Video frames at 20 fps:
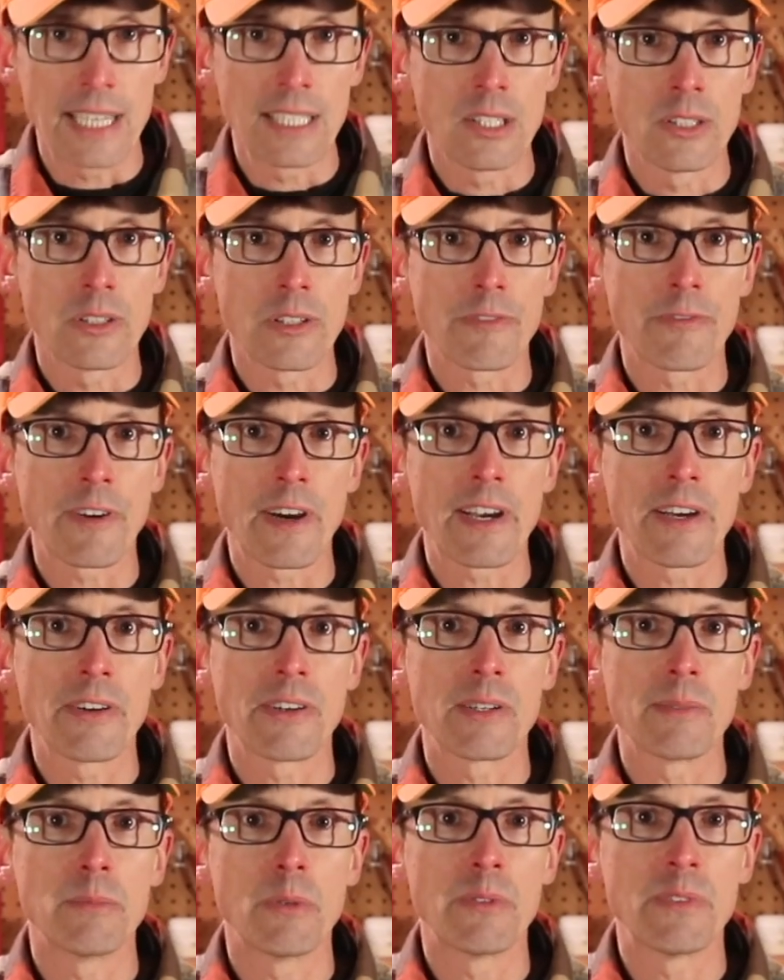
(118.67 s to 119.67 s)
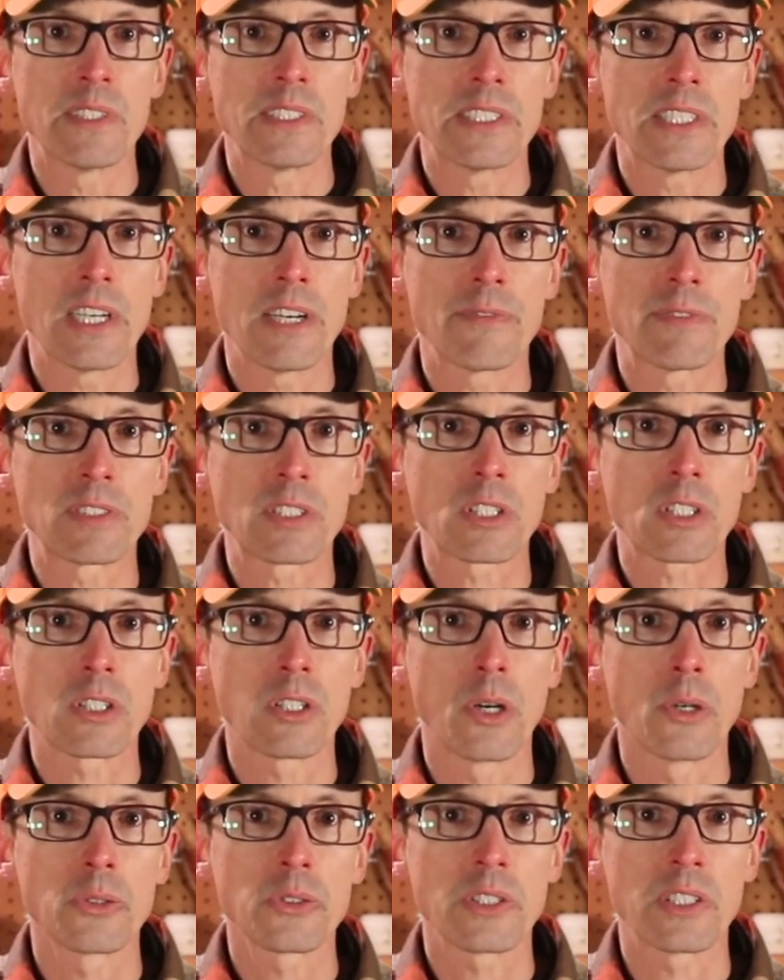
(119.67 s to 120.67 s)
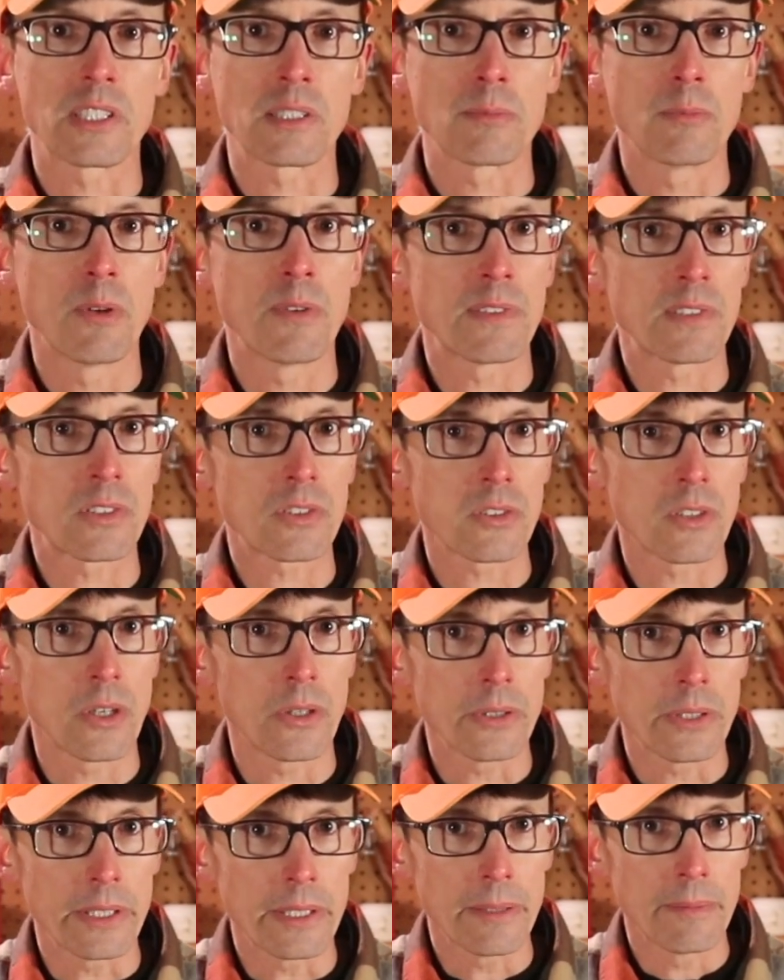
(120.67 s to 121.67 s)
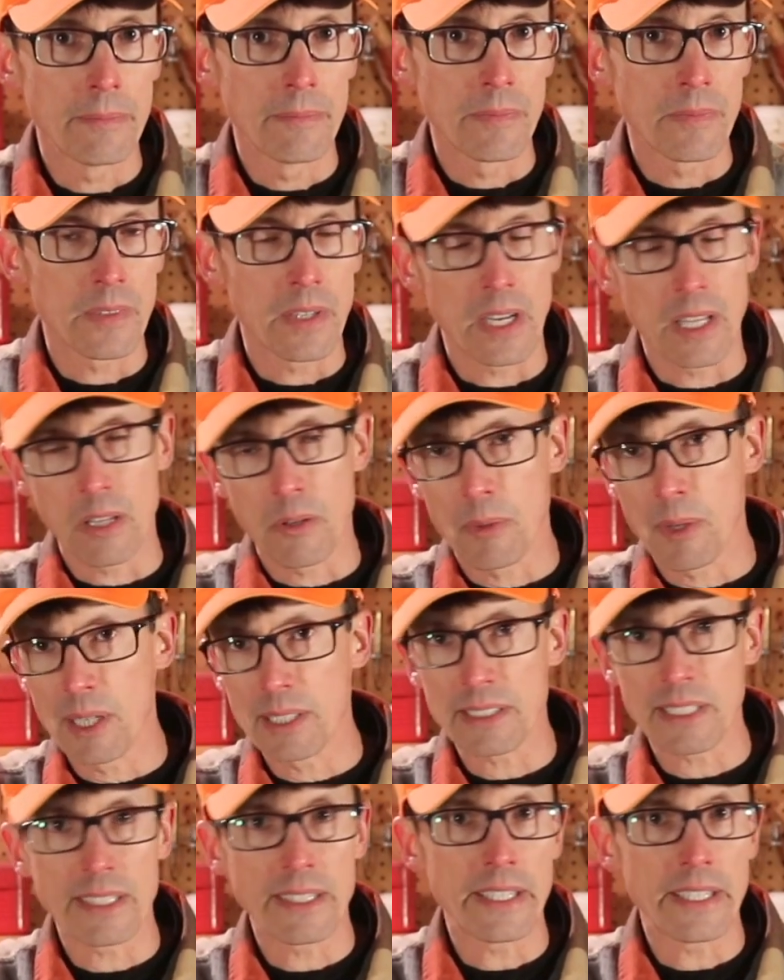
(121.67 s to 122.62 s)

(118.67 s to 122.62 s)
I'll only fire on a moving deer if it's close and it's moving slowly. Otherwise, I